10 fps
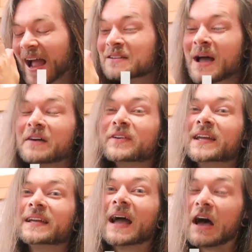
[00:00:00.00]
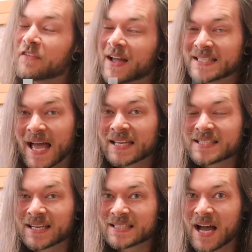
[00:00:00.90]
I am having a
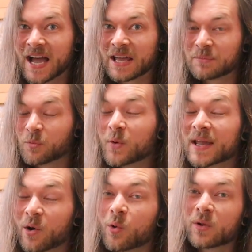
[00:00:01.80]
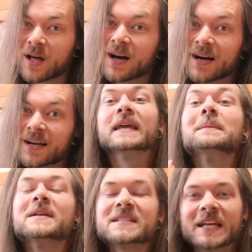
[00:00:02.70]
fantastic time. We all are.
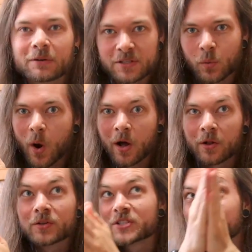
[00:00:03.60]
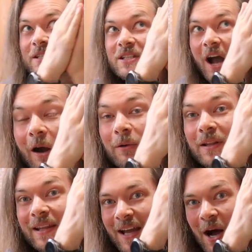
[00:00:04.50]
Kim is here as well. She is
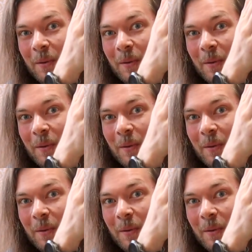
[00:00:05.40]
currently